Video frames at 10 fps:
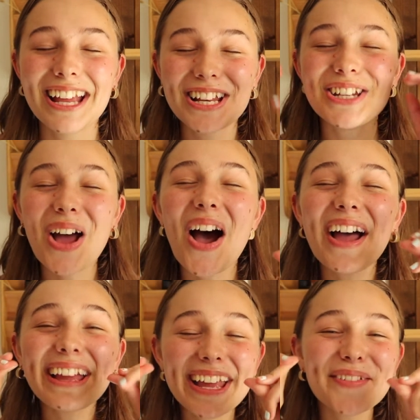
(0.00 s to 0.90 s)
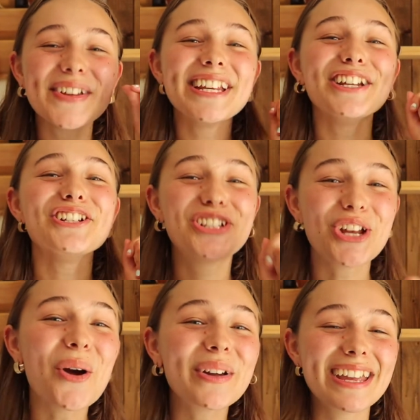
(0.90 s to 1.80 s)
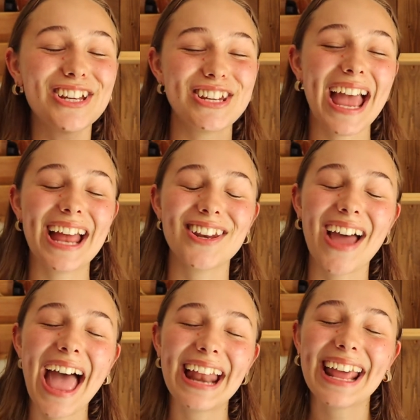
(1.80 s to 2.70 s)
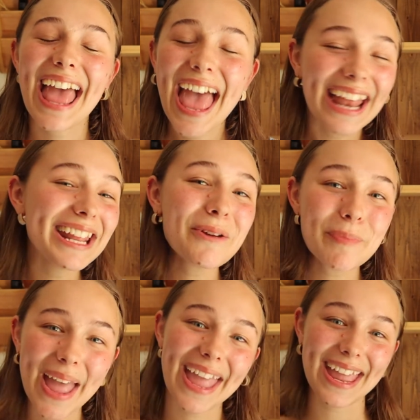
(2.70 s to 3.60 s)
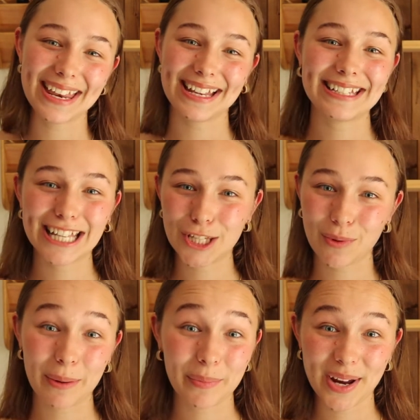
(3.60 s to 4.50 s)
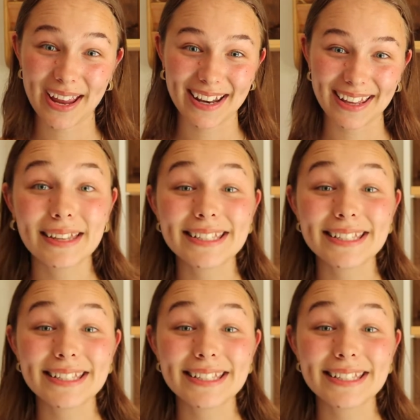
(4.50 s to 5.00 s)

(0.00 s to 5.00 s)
Not even joking, she had not had any pain since we had prayed.